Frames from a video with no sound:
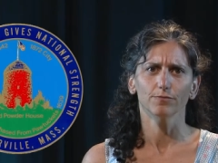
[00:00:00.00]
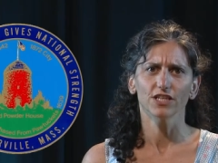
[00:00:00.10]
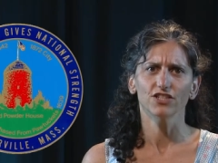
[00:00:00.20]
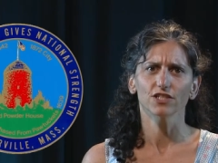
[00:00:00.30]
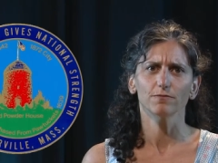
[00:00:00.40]

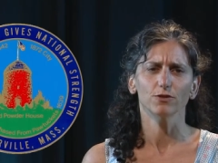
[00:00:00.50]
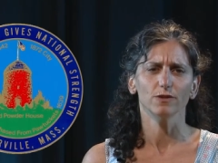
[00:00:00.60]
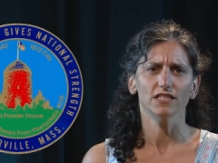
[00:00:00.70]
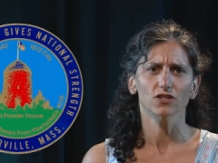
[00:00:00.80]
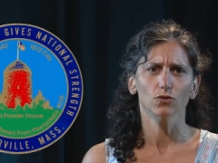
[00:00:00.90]
bridges
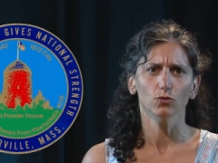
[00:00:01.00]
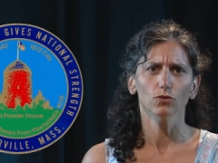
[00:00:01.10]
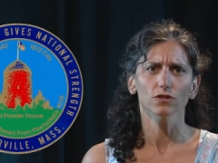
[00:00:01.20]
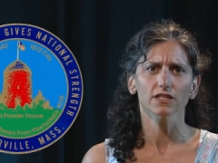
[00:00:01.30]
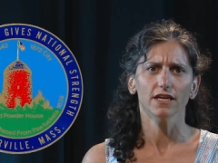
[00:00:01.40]
between
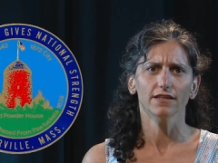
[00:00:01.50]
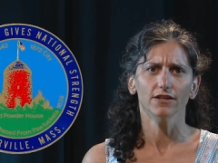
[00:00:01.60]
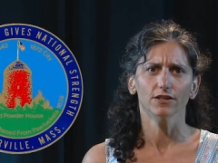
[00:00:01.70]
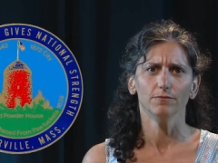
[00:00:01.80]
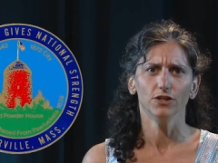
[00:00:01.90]
schools and
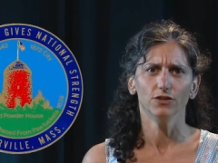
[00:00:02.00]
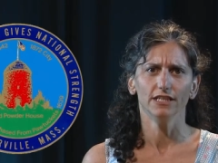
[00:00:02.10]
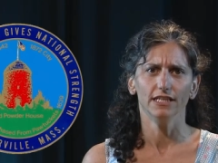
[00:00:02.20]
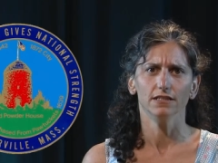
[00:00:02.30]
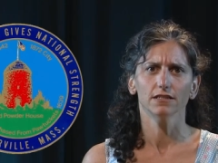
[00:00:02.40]
their
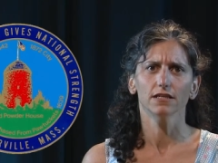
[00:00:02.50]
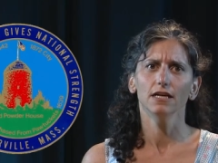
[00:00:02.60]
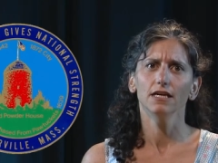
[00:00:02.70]
communities.